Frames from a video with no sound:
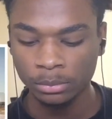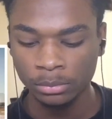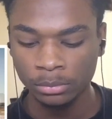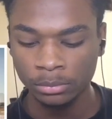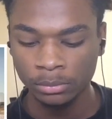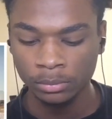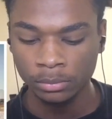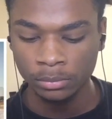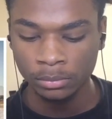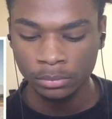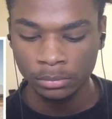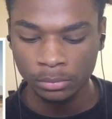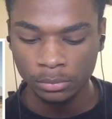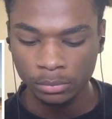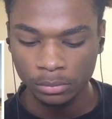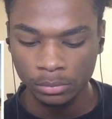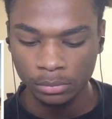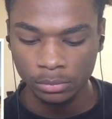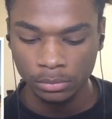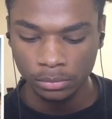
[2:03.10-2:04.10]

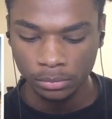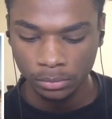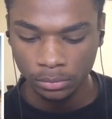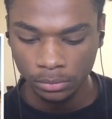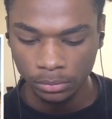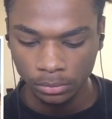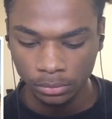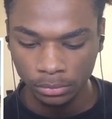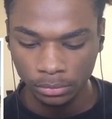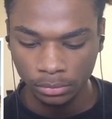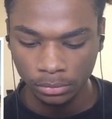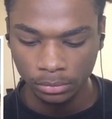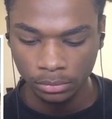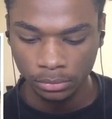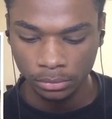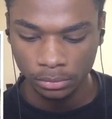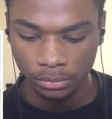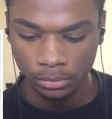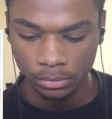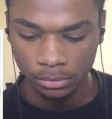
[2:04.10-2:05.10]

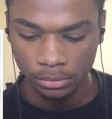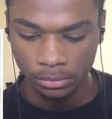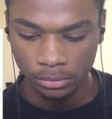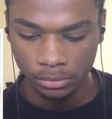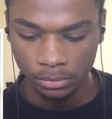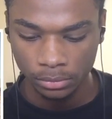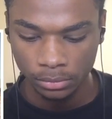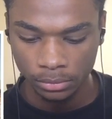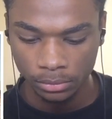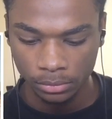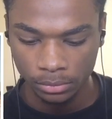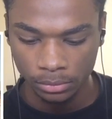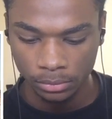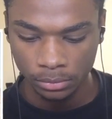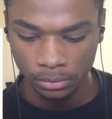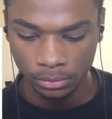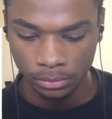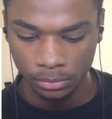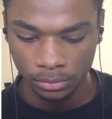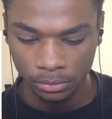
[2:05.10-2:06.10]

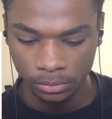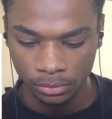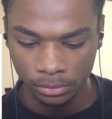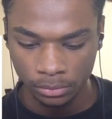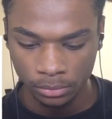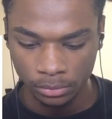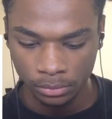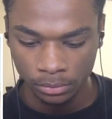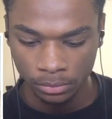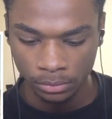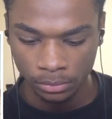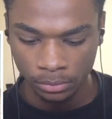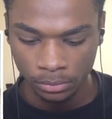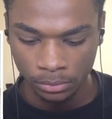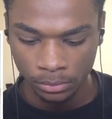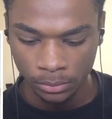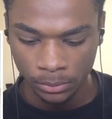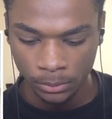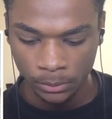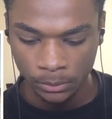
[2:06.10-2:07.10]

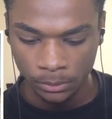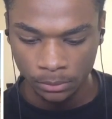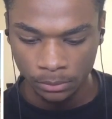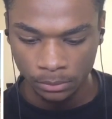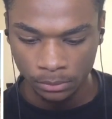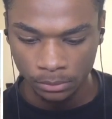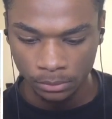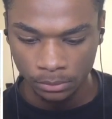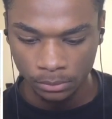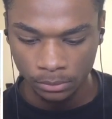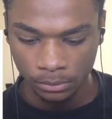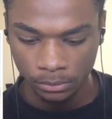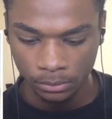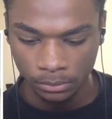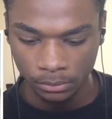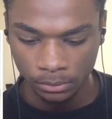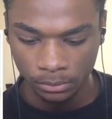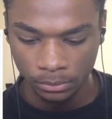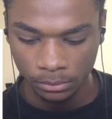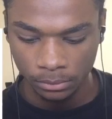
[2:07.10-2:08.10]

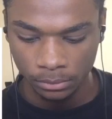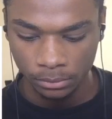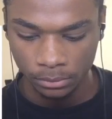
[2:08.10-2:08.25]
(no one is talking)